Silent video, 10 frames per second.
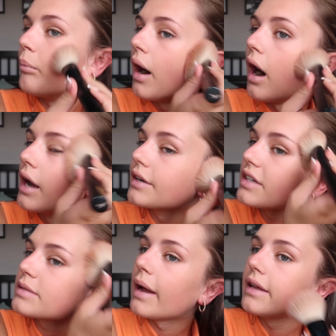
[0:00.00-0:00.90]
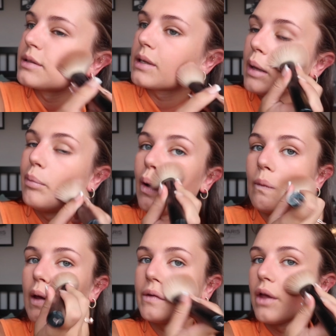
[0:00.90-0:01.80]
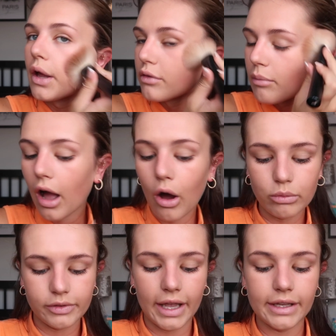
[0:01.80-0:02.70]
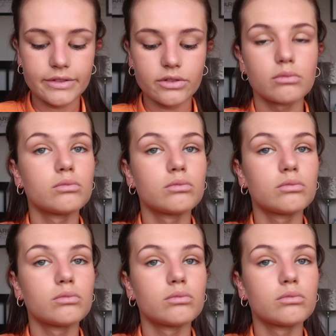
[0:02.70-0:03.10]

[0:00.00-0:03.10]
I just basically put this over my whole face.